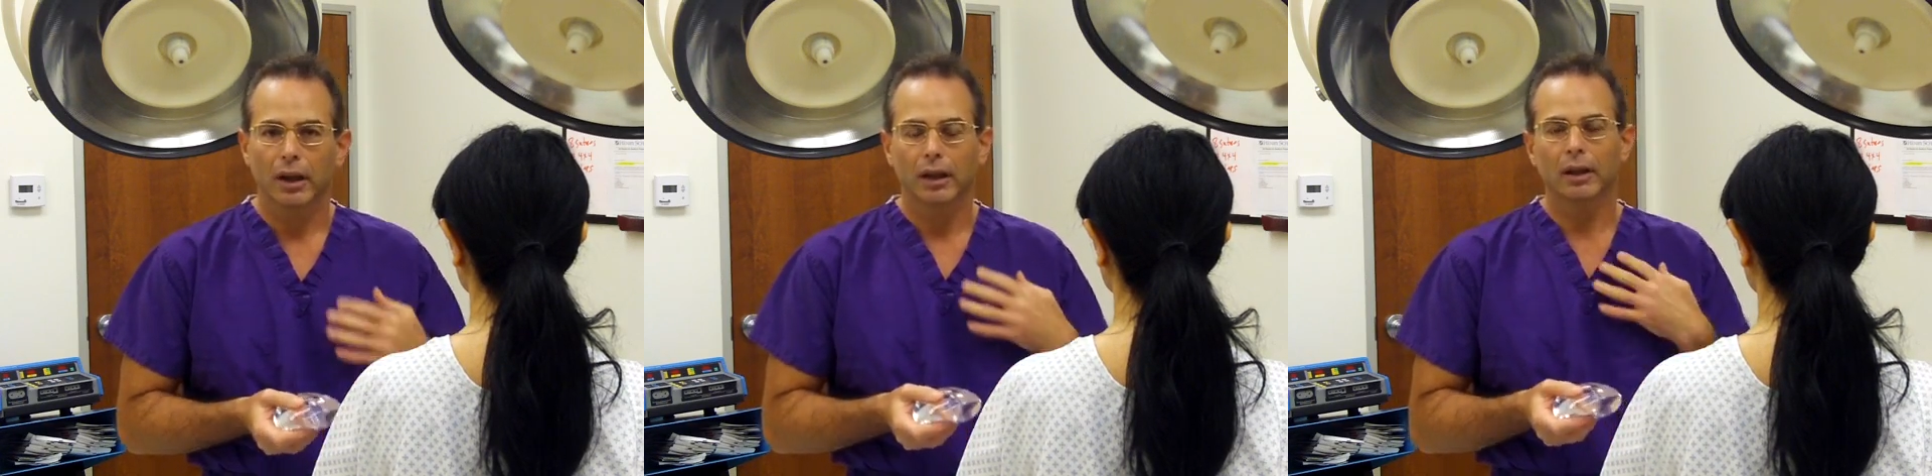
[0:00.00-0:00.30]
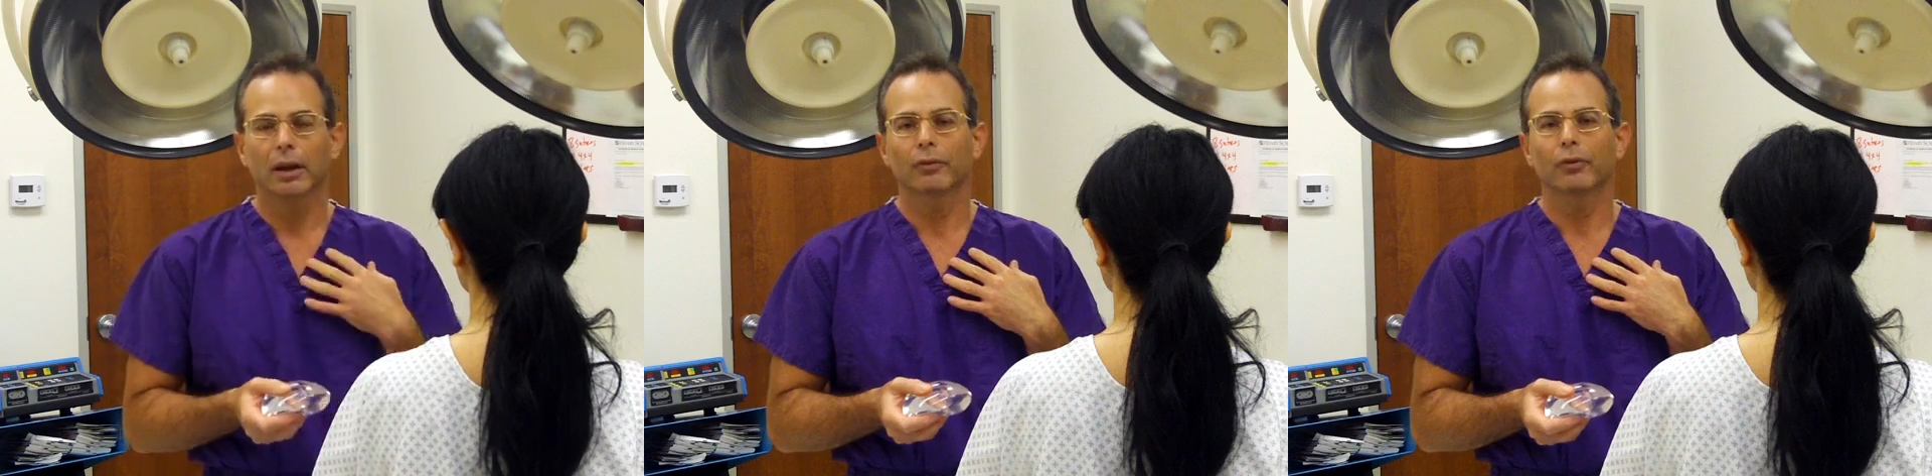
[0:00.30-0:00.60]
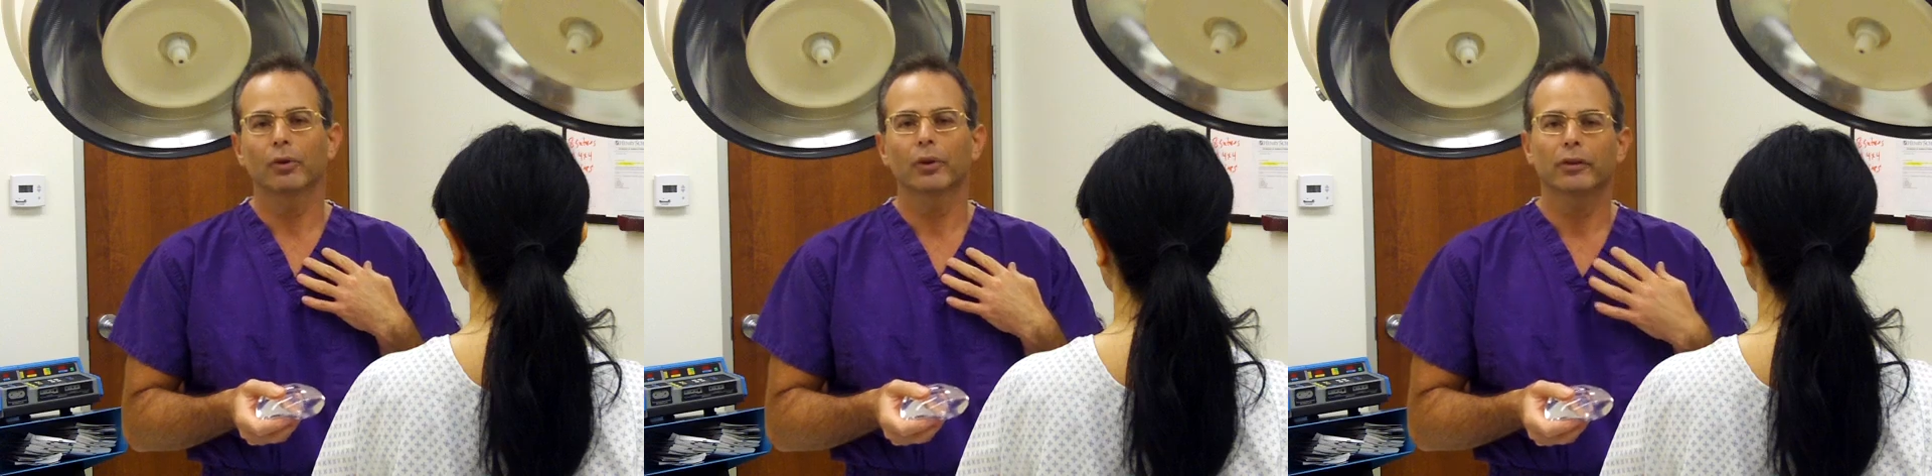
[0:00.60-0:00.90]
and to get
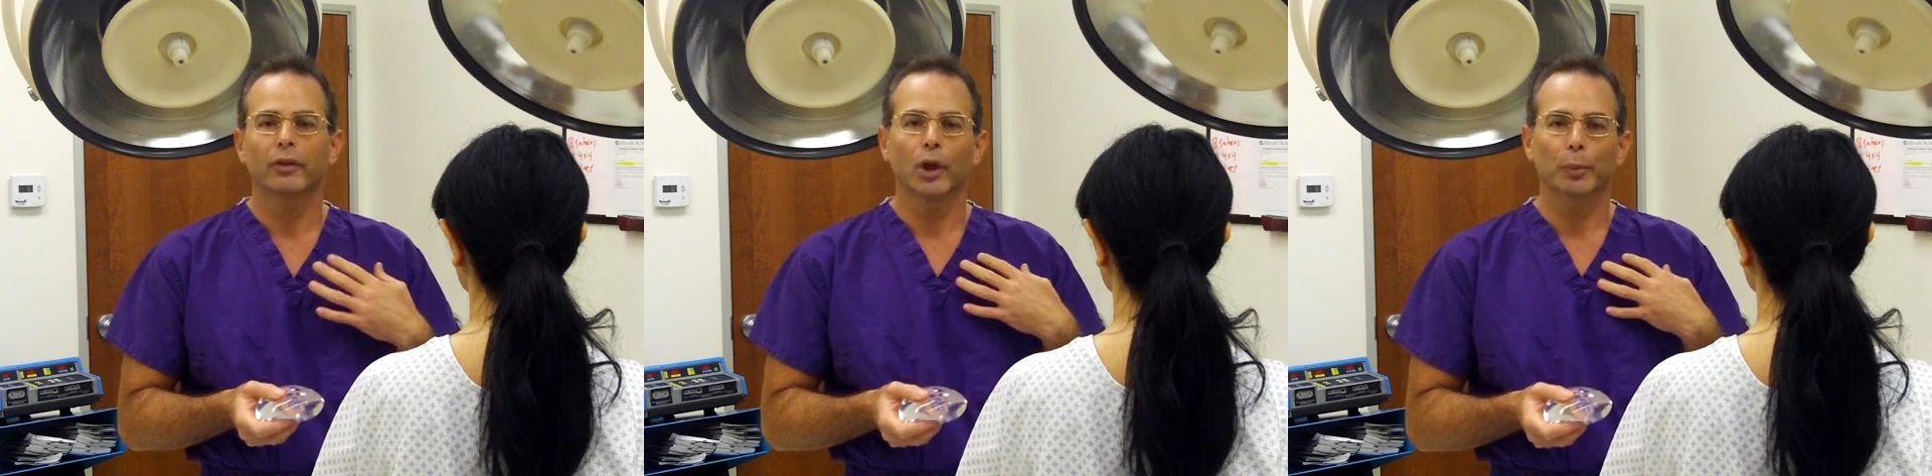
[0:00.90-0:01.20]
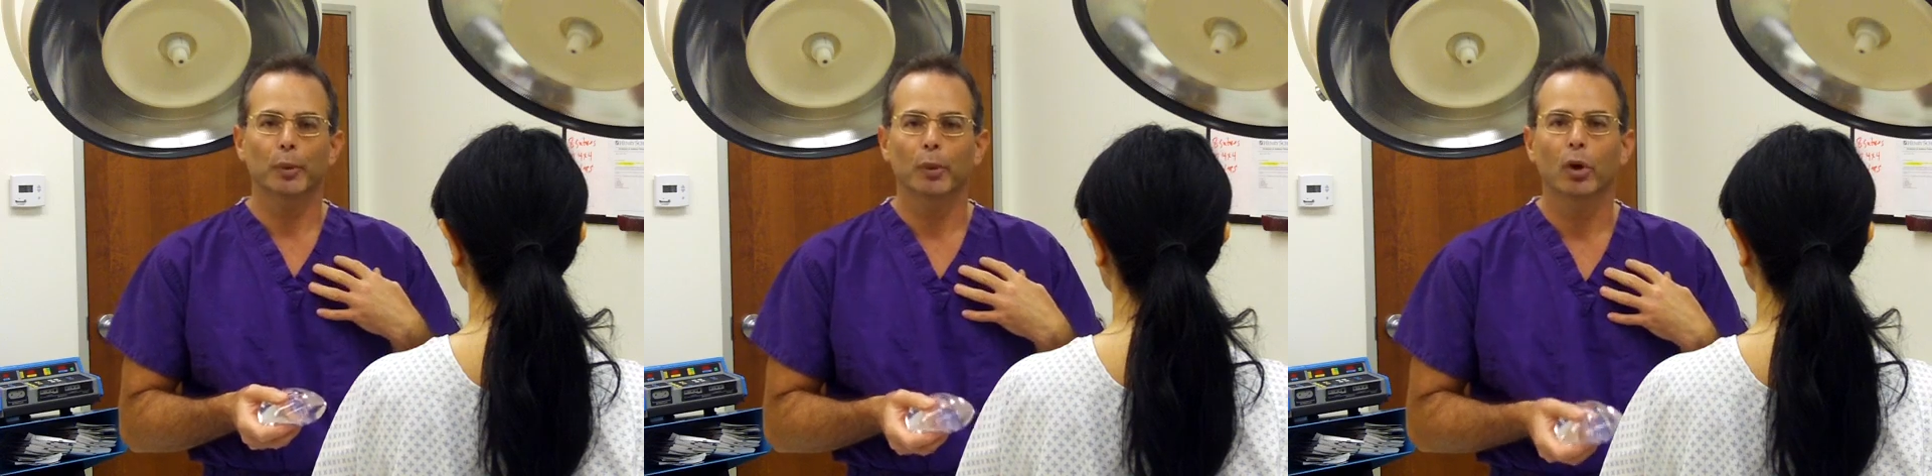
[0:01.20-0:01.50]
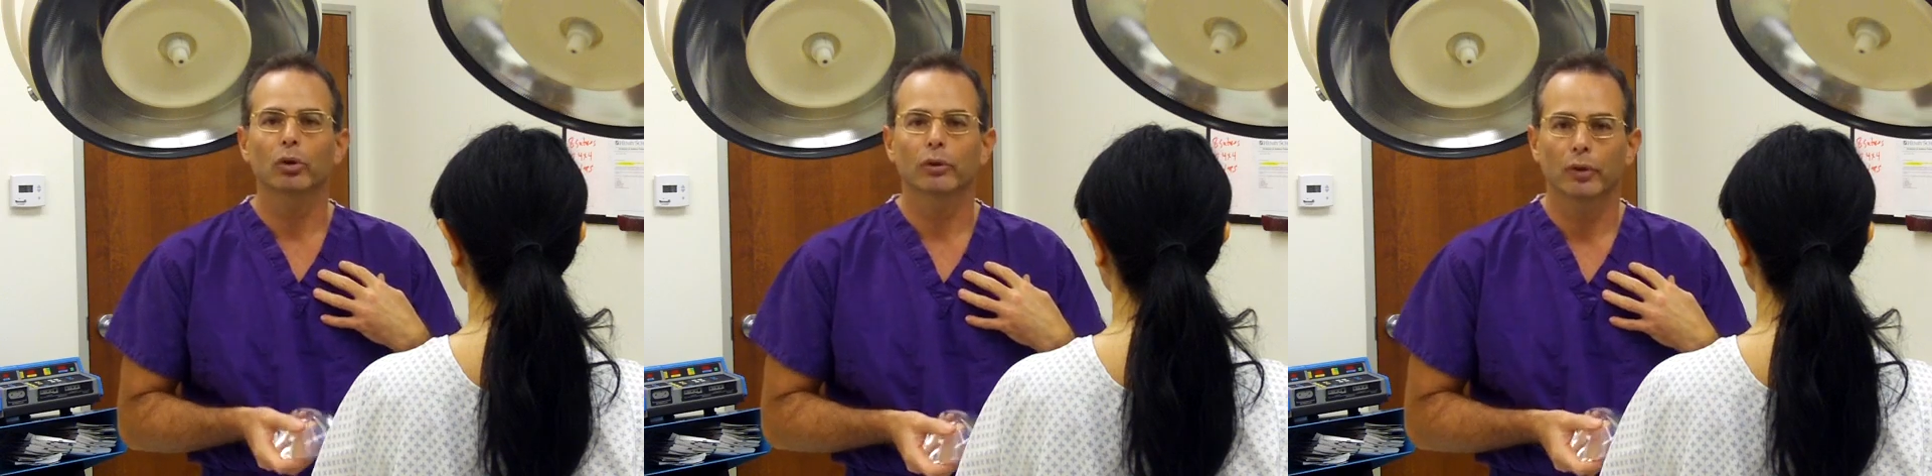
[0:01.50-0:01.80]
fullness in the upper
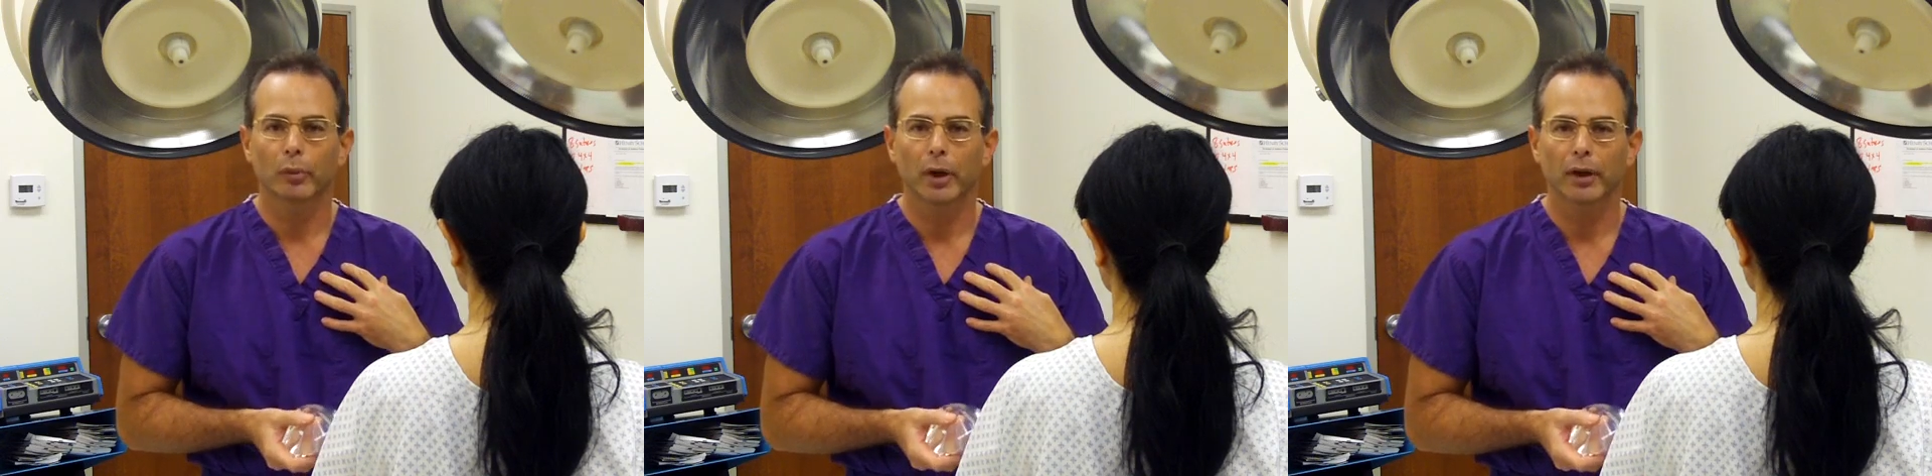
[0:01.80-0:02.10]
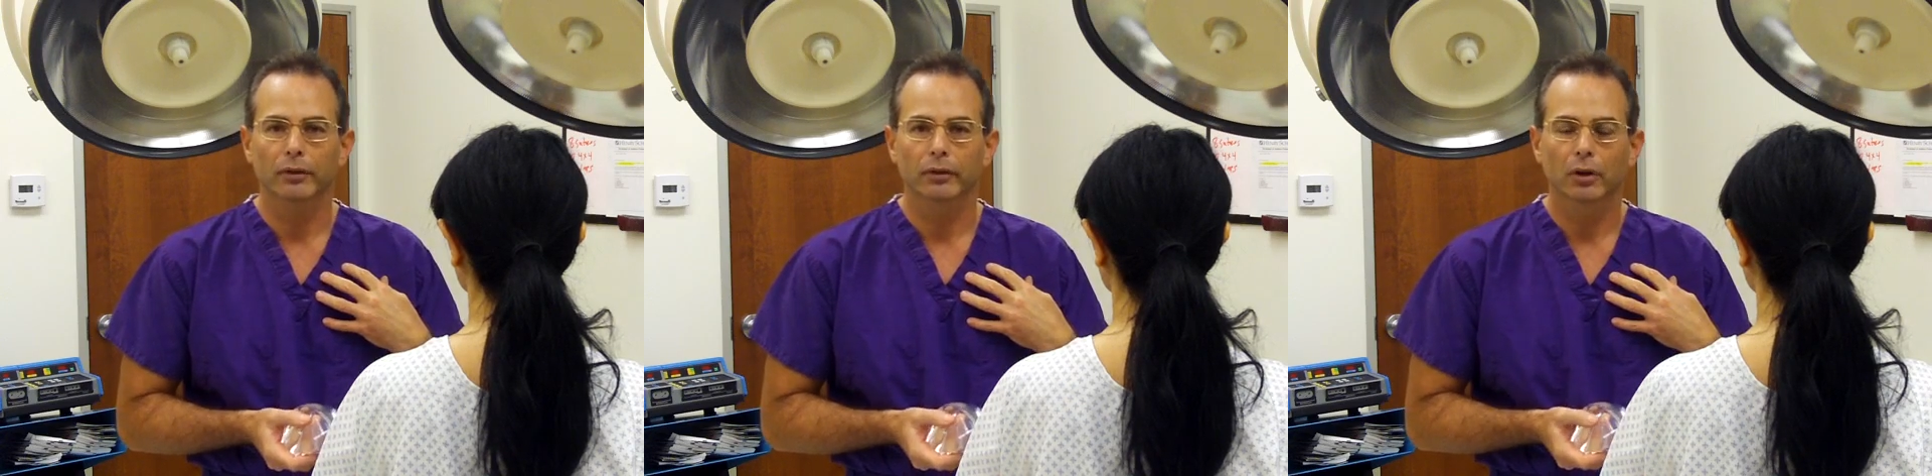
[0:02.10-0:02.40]
pole of the breast,